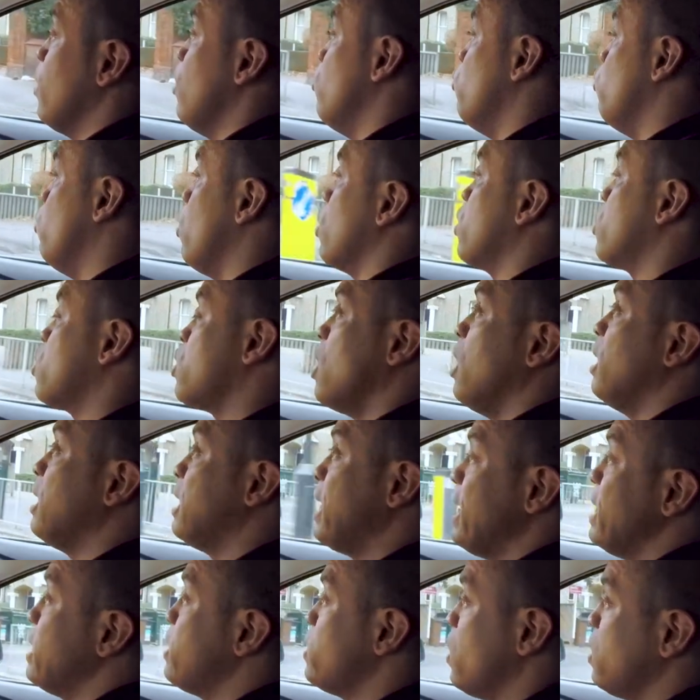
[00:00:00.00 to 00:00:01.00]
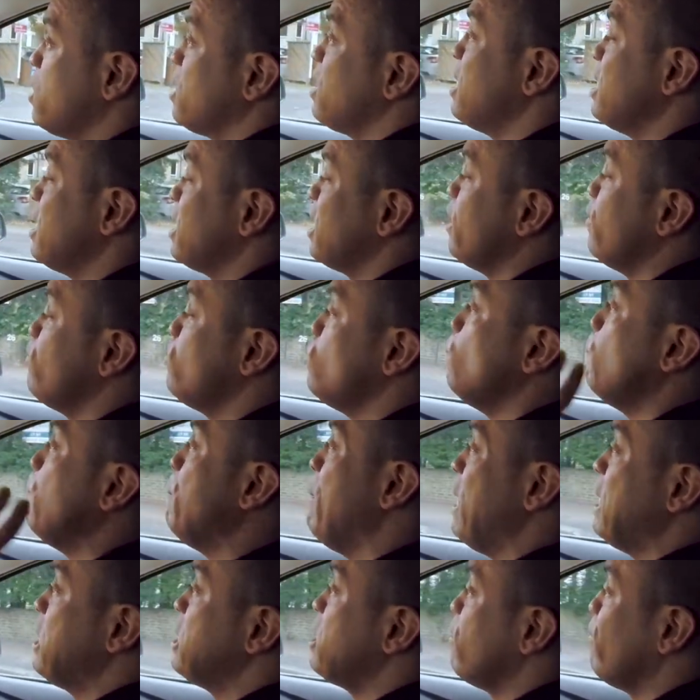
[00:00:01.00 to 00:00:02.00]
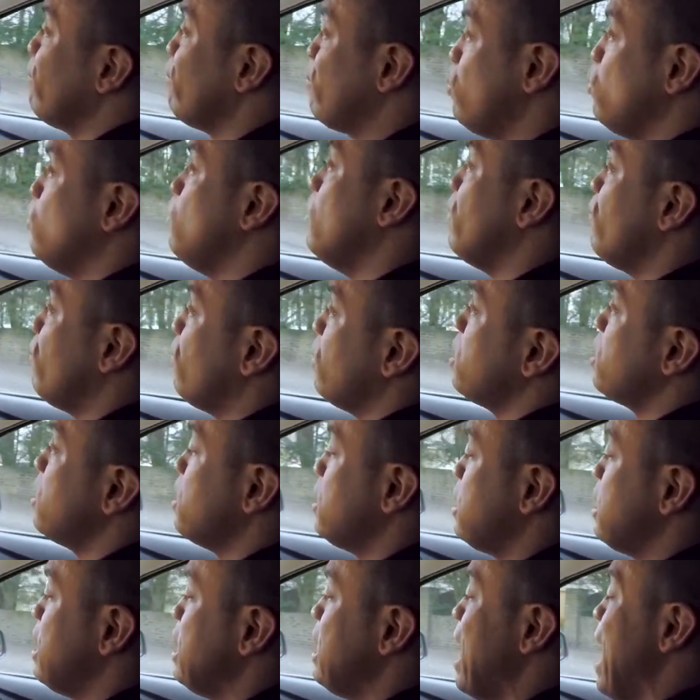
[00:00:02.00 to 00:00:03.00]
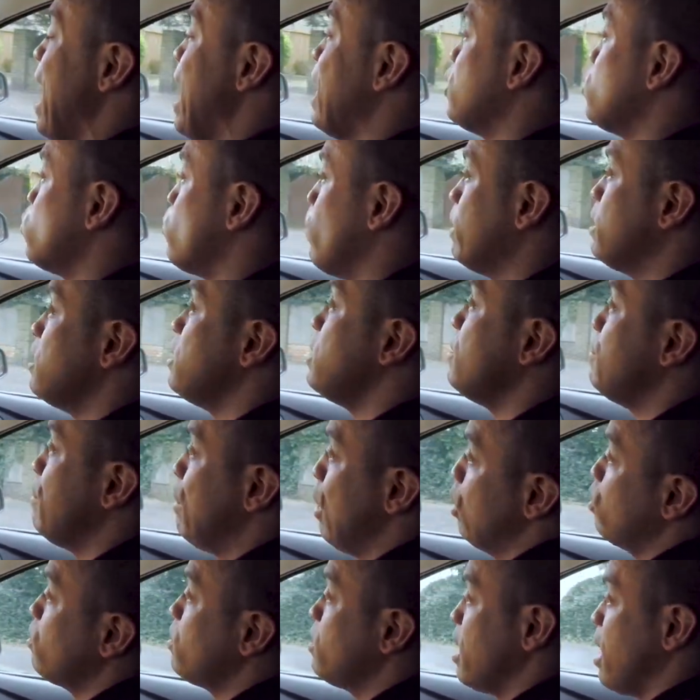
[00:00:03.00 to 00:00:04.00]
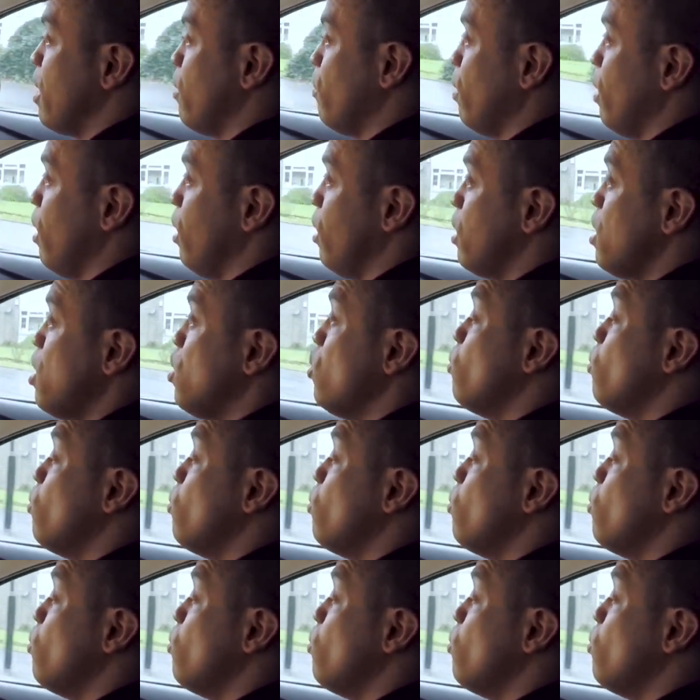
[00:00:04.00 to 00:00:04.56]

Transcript: What third gear does is it gives you better fuel efficiency at twenty miles an hour.